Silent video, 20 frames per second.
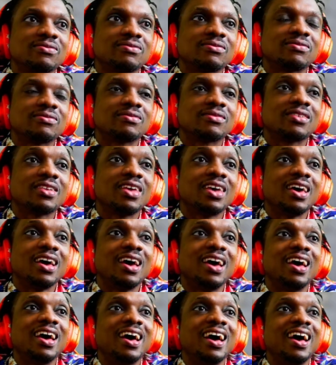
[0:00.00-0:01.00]

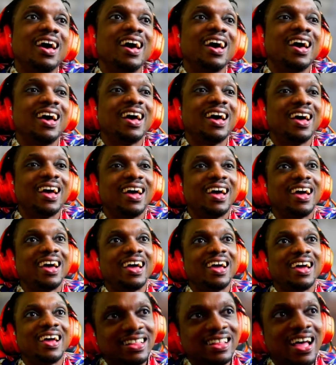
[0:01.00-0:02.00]

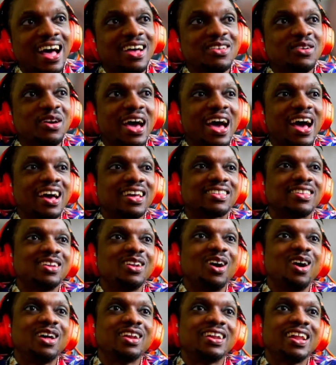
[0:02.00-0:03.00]
Now you acting
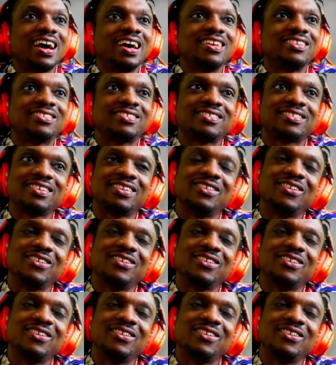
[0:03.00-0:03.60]
all nice.